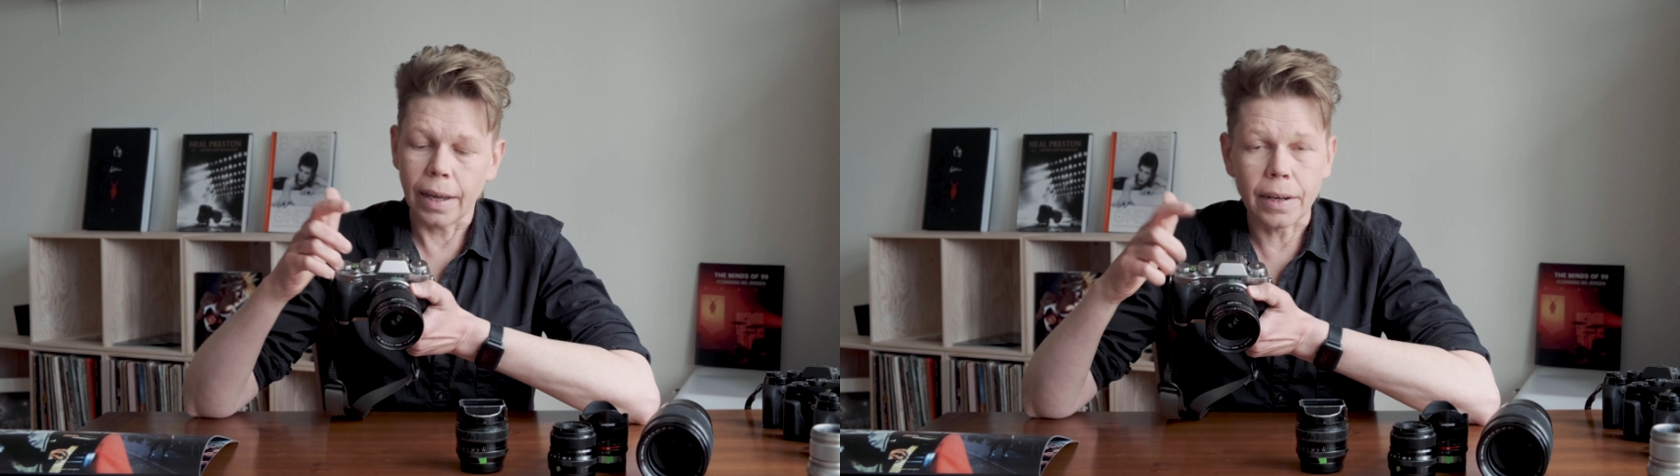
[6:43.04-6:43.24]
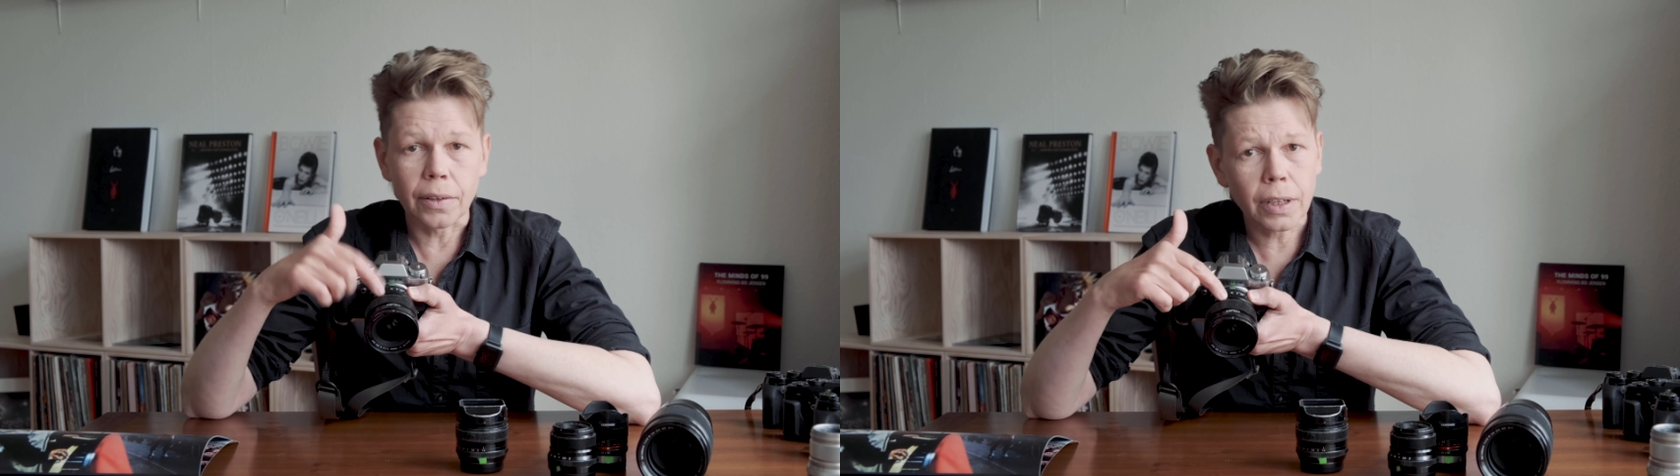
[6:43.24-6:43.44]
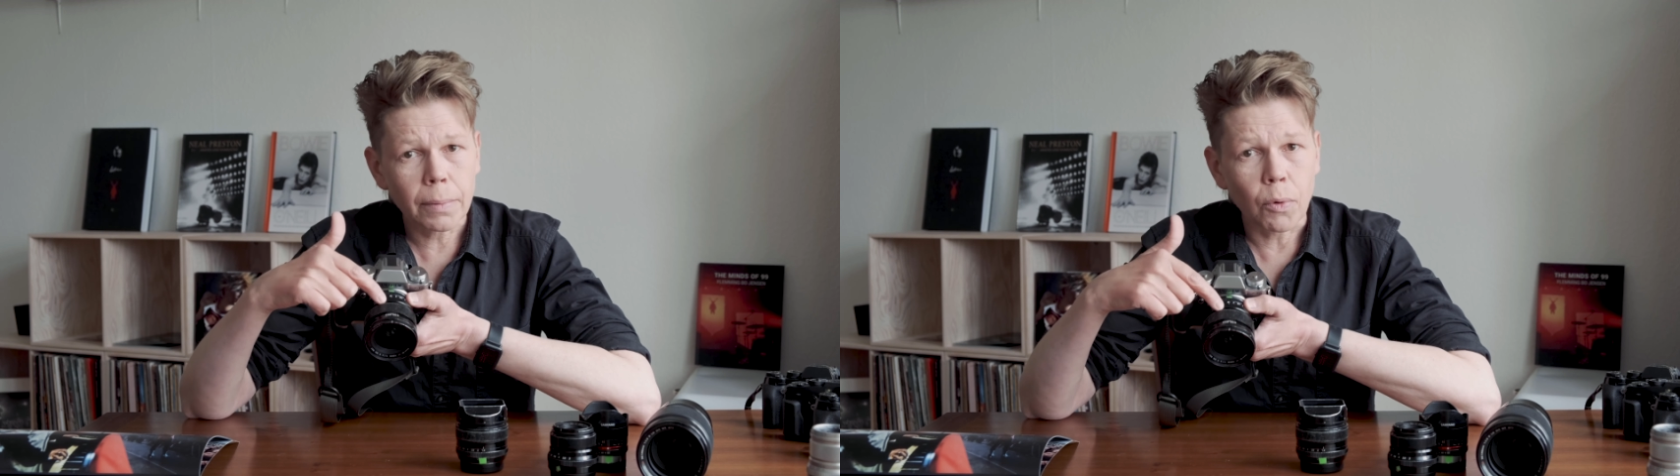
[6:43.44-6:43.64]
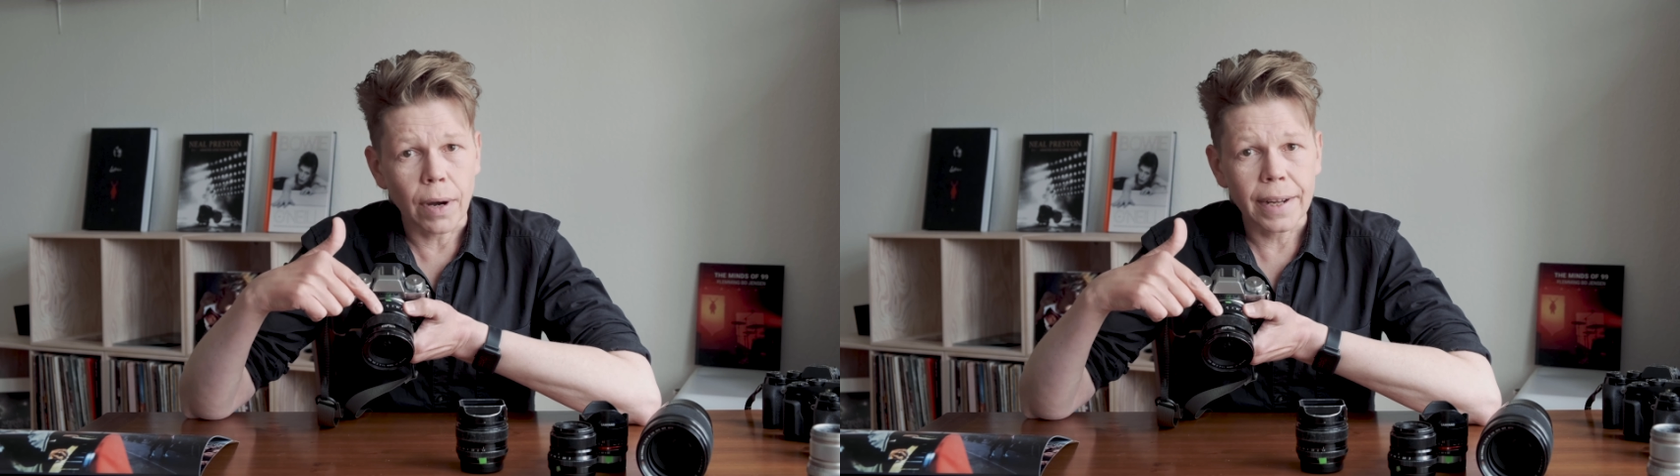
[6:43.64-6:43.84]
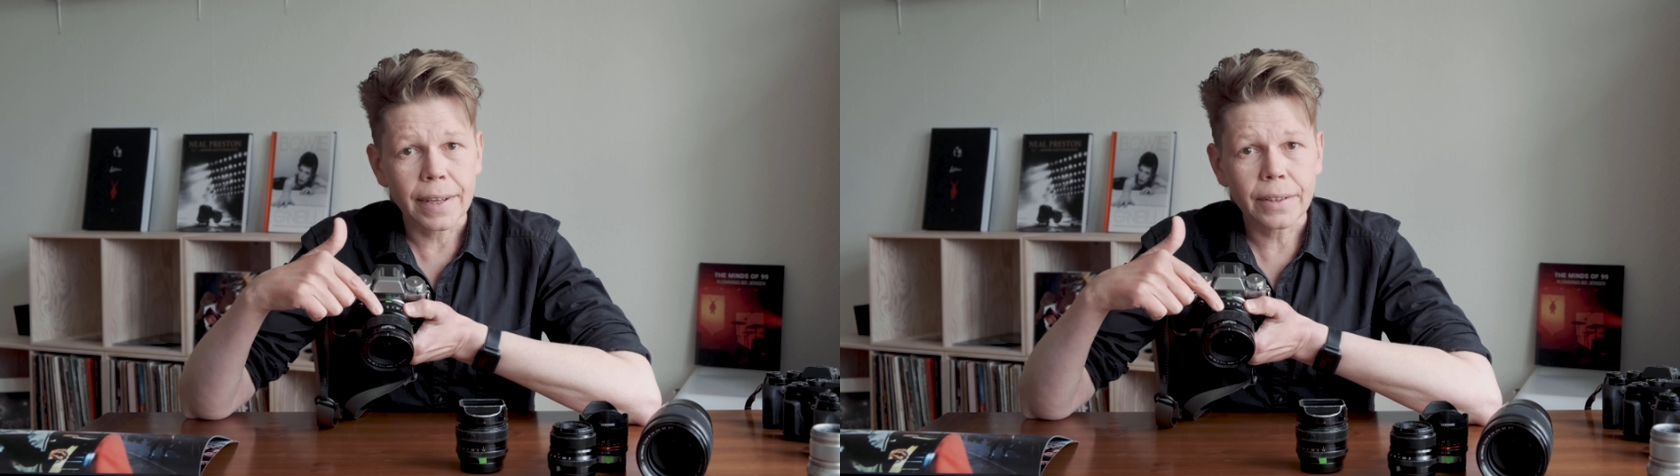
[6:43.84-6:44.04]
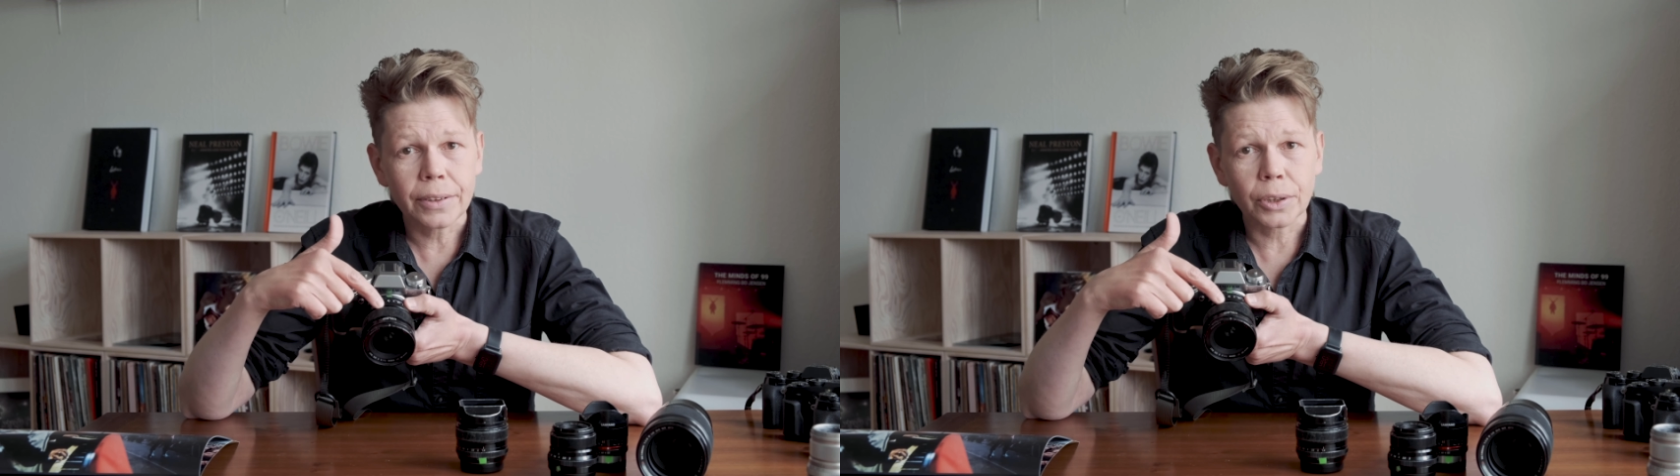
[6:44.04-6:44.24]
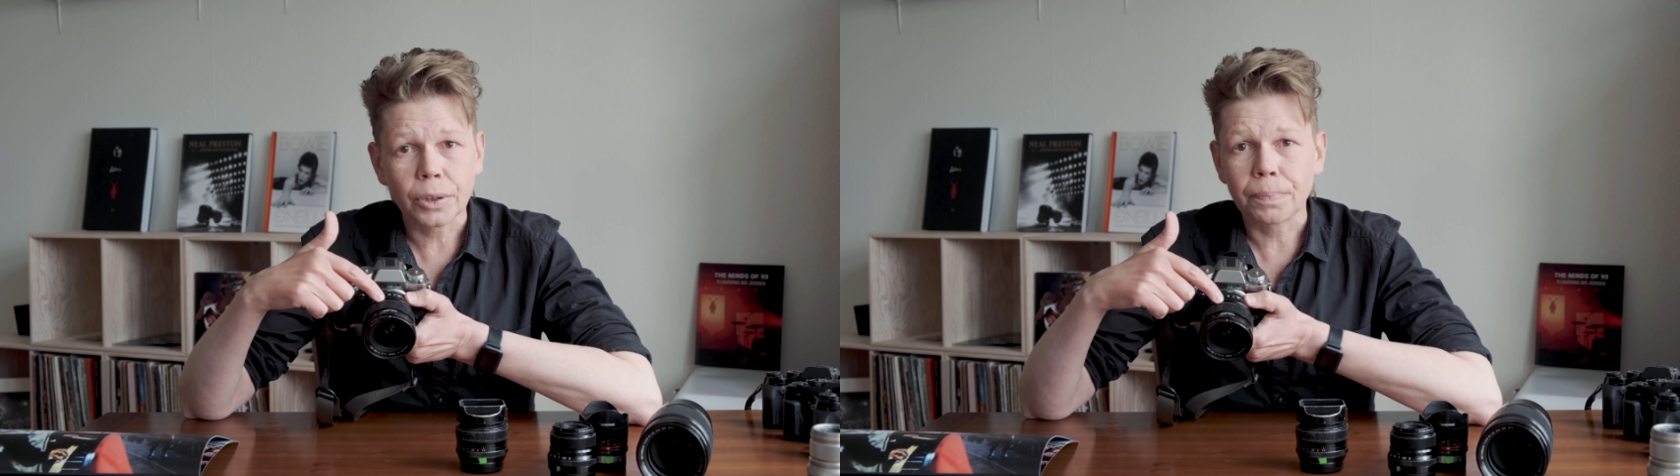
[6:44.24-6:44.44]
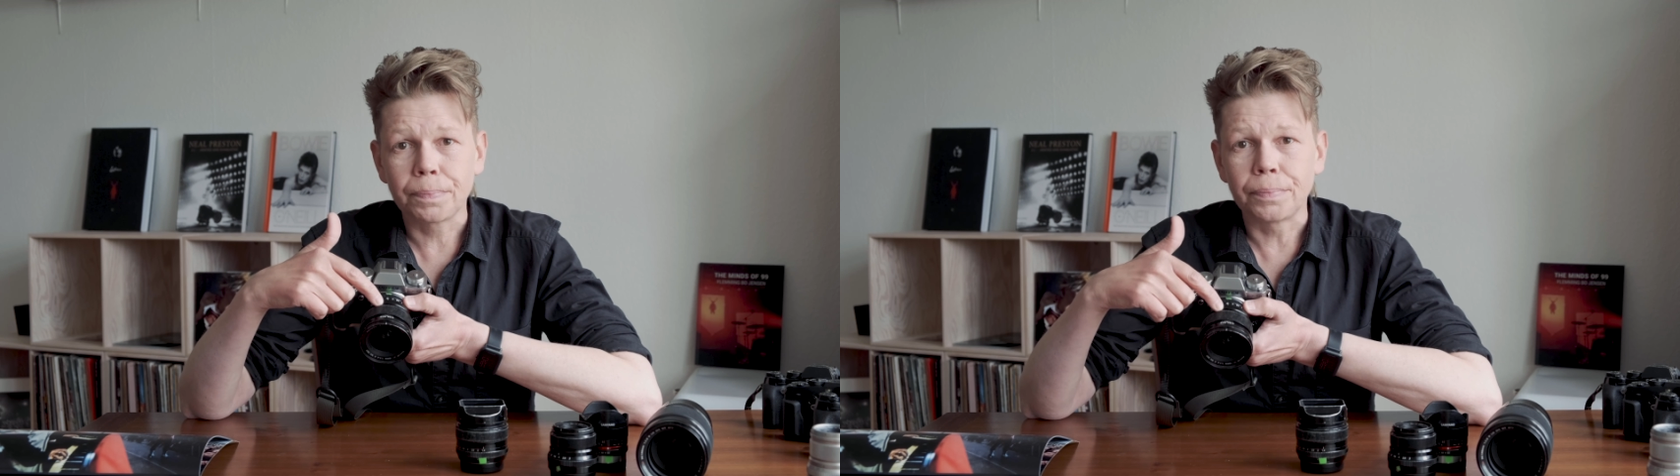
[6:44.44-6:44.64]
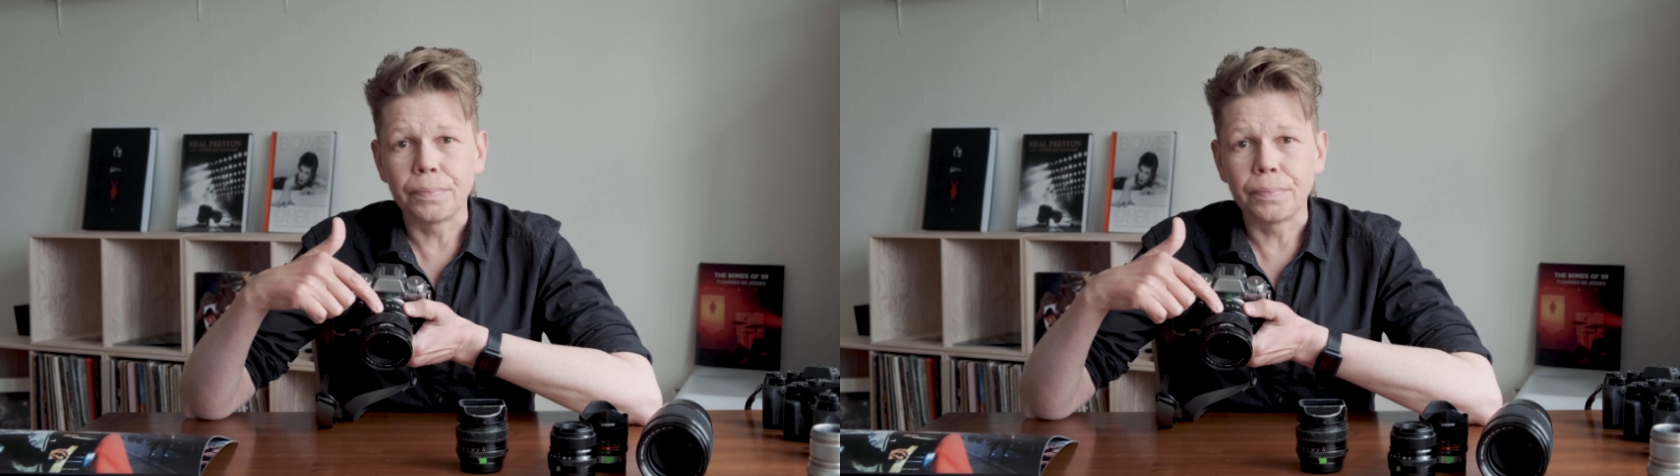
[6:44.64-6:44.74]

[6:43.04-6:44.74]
And the thing about wide angle is,